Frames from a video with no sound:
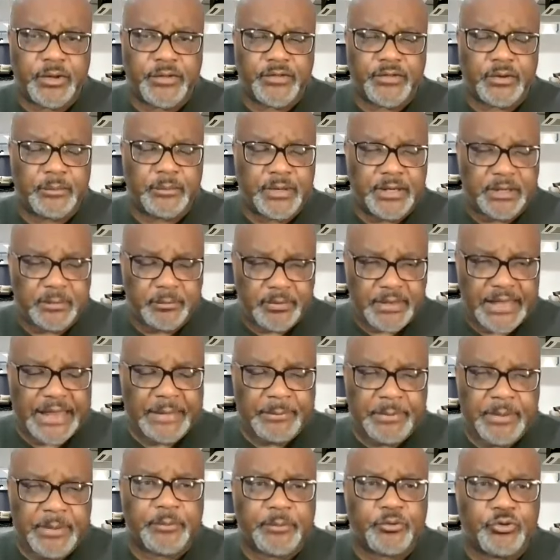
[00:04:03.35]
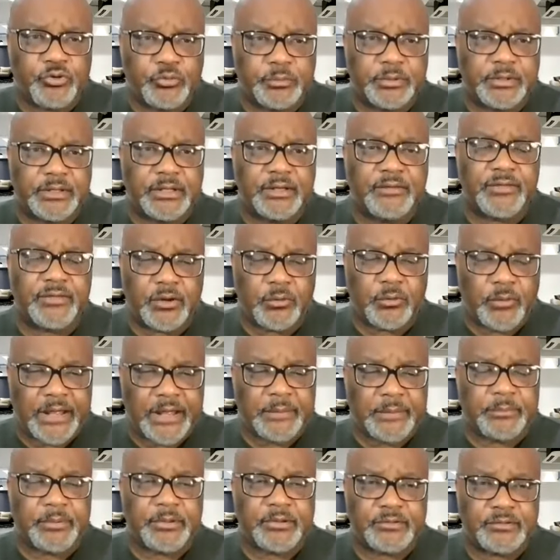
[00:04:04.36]
There are many black people who believe that a
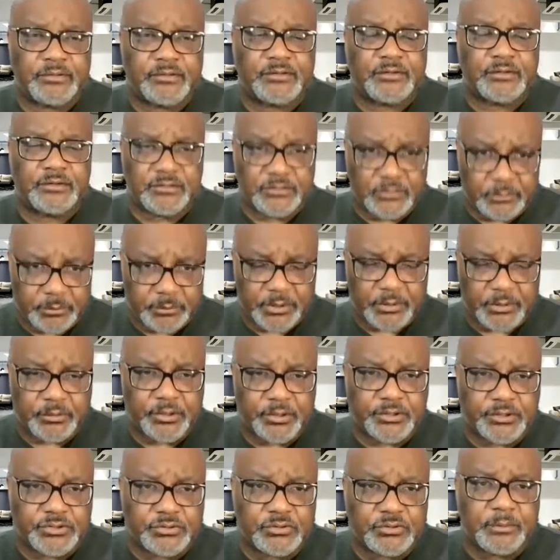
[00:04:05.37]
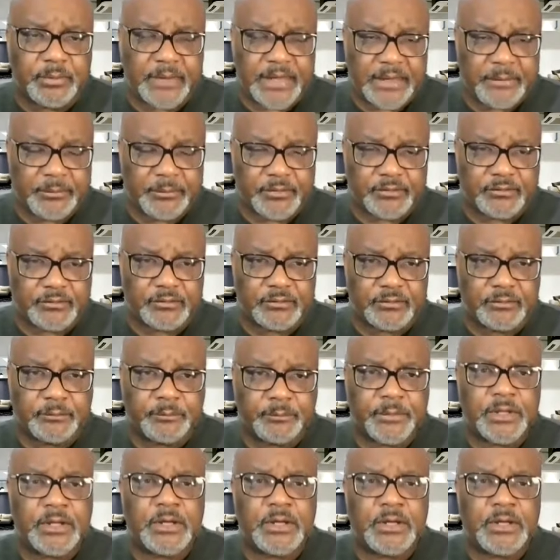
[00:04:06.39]
white business is superior to a black business.